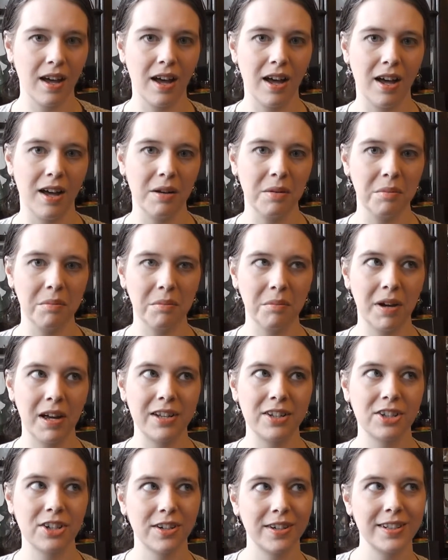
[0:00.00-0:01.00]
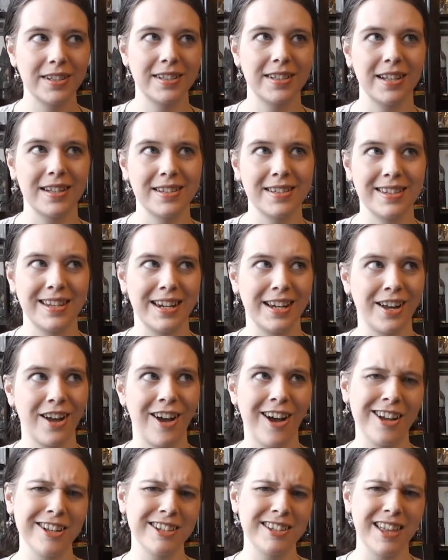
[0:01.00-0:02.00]
My insurance says that it
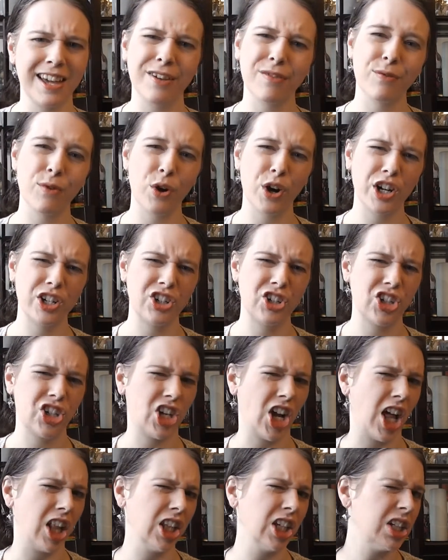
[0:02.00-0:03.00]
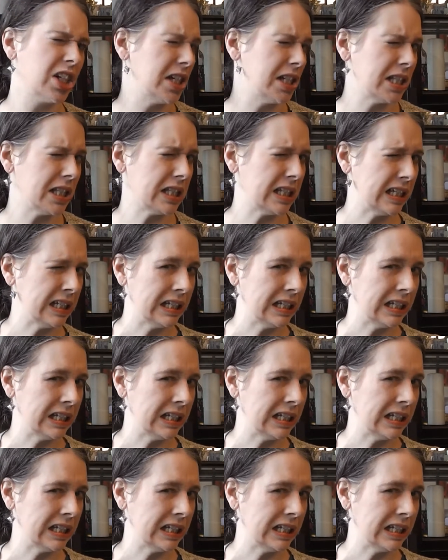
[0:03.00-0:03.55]
costs like $400.